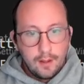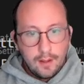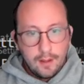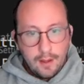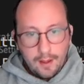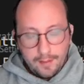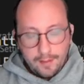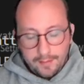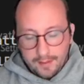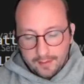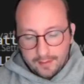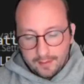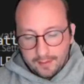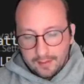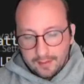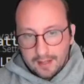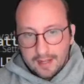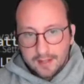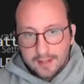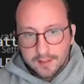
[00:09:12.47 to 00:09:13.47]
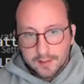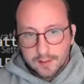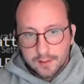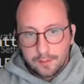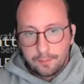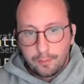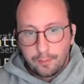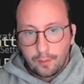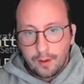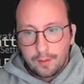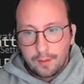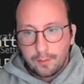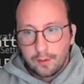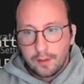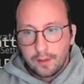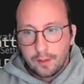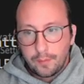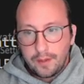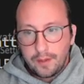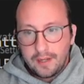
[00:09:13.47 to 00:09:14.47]
And then the last parameter
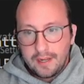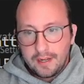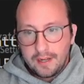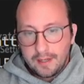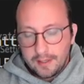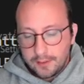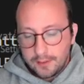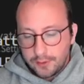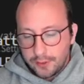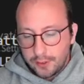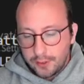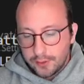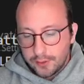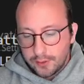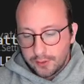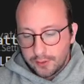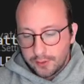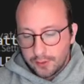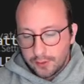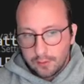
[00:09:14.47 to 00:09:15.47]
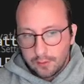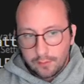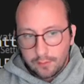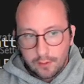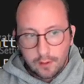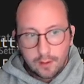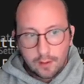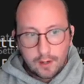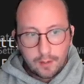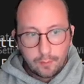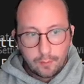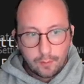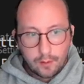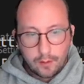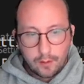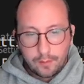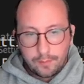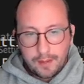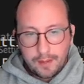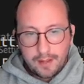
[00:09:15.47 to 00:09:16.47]
that we need is just server, and we're going
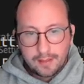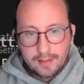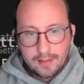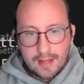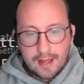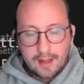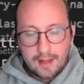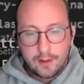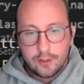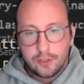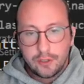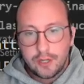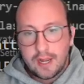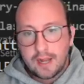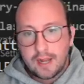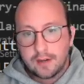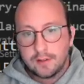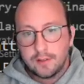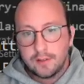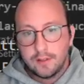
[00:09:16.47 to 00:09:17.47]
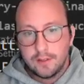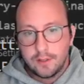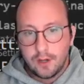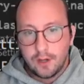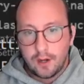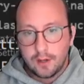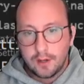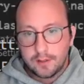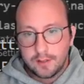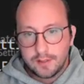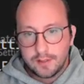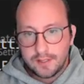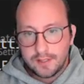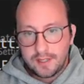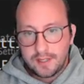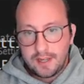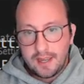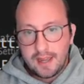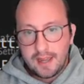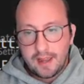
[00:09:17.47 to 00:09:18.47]
to make that
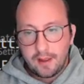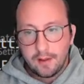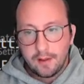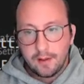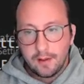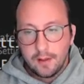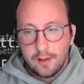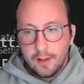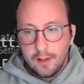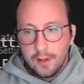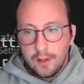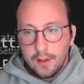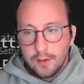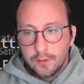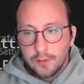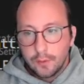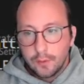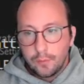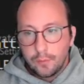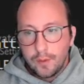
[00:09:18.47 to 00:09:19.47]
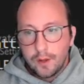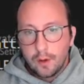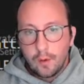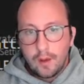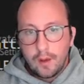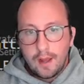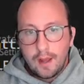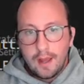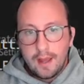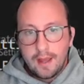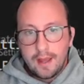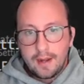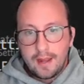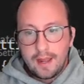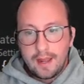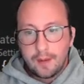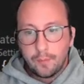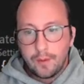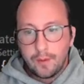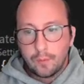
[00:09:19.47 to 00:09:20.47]
jack.ca. So if we go ahead
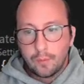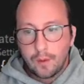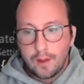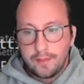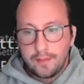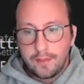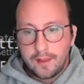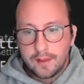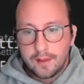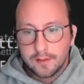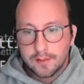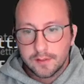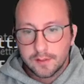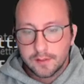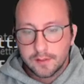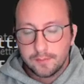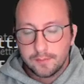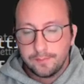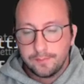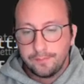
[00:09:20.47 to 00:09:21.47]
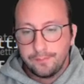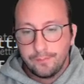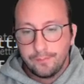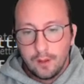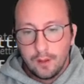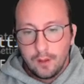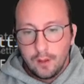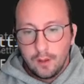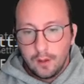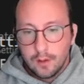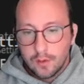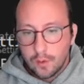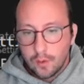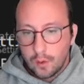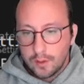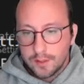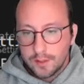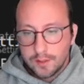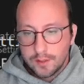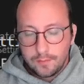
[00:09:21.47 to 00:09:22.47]
and we run this, of
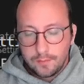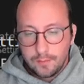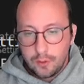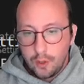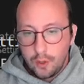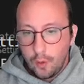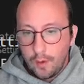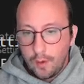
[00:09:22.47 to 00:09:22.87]
course, no